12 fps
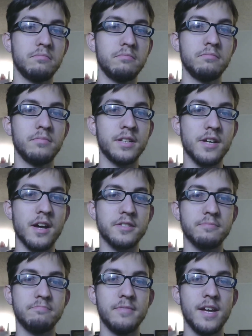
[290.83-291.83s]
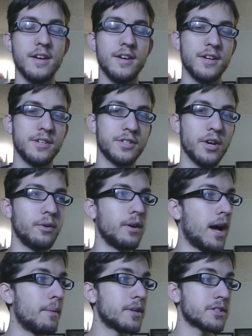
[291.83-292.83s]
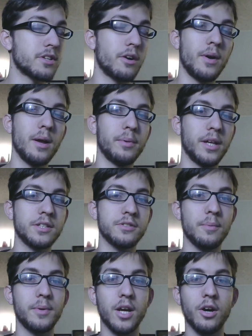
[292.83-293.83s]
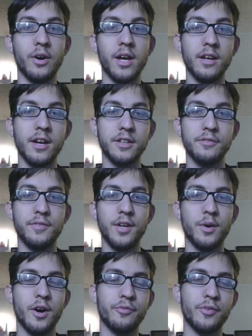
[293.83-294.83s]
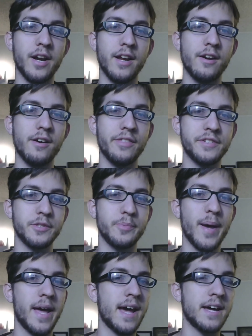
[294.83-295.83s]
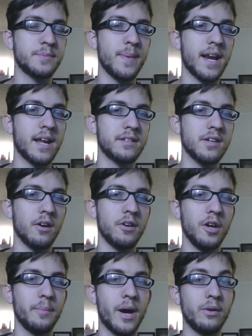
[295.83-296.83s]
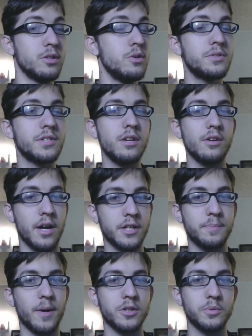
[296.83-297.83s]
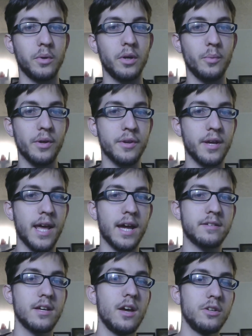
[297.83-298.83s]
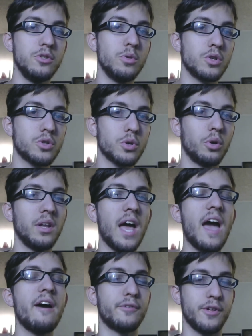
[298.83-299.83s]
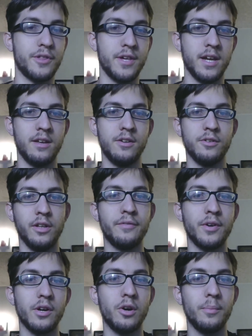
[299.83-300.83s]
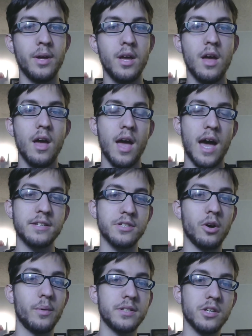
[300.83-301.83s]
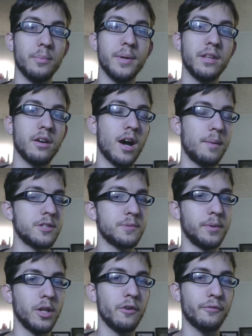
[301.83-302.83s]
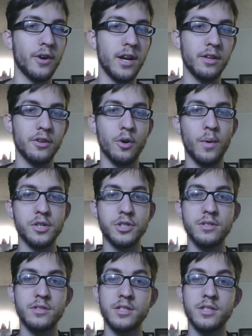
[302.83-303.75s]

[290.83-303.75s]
it's awesome. So I'm going to start rambling, so I'm going to go ahead and cut the video off right here. This has been Asthmatic talking about using your Xbox One with Kinect to control everything in your living room. As always, I'll be in the comments below for any other questions, and